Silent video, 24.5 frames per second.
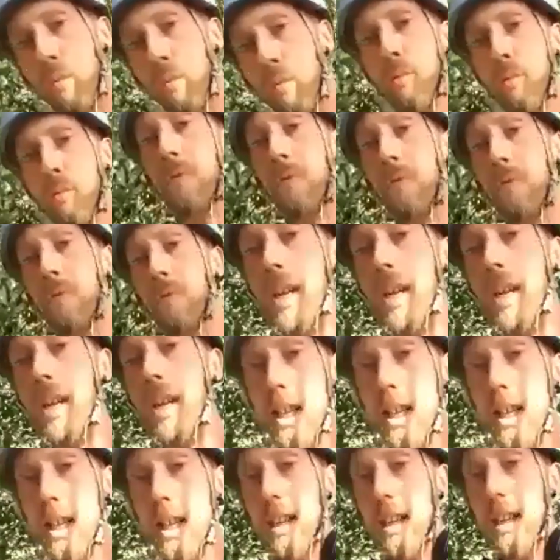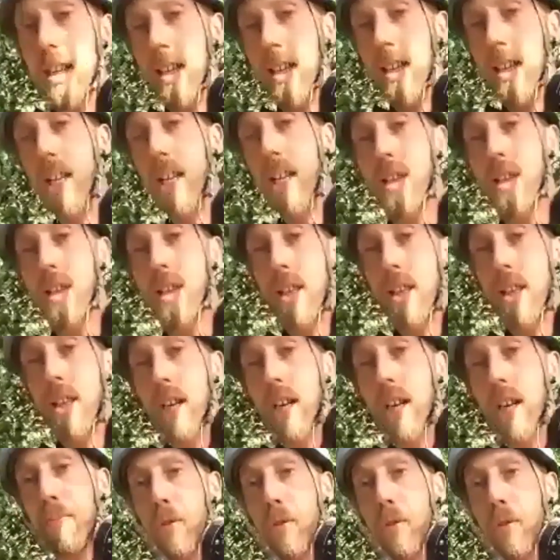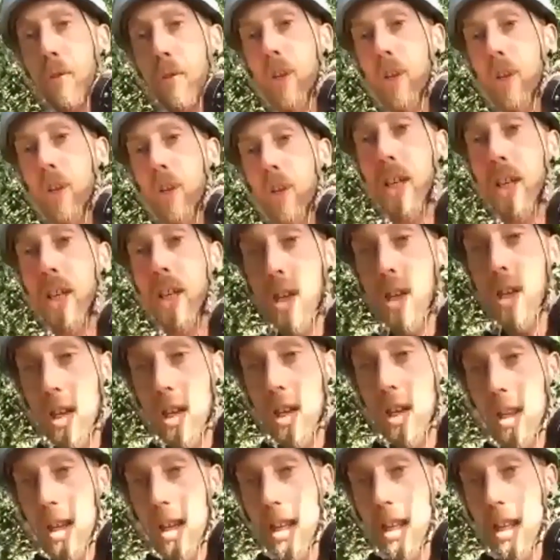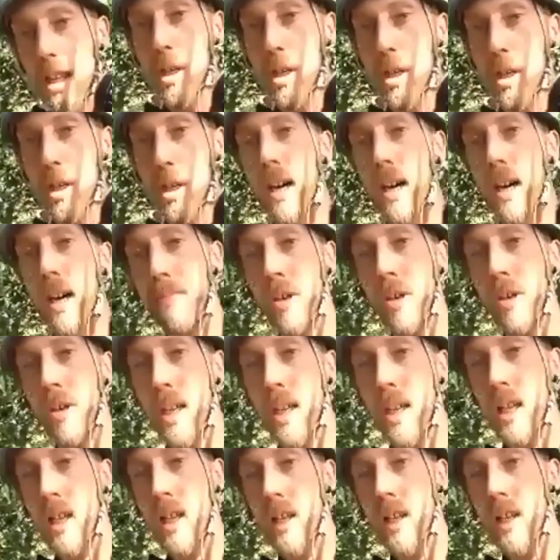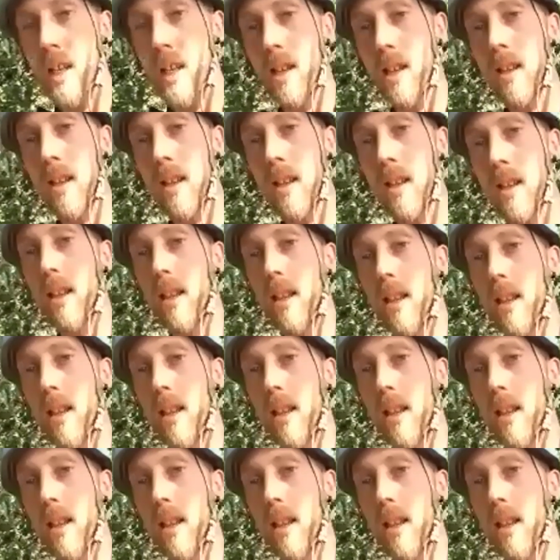we're finding is that the arboreal species, like the spider monkeys, that are